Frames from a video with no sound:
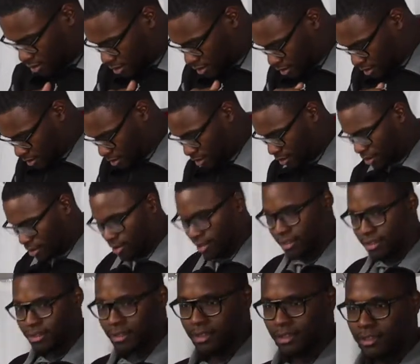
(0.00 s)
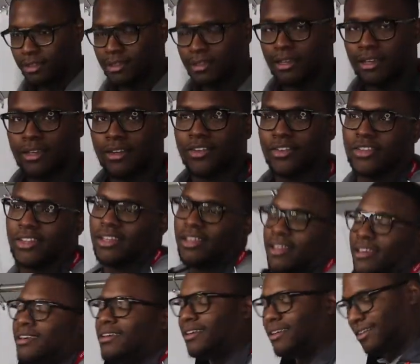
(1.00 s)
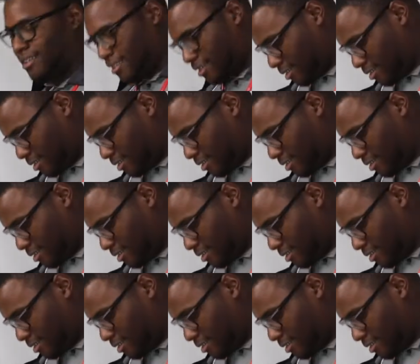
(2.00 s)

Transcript: get you? Yeah, you did.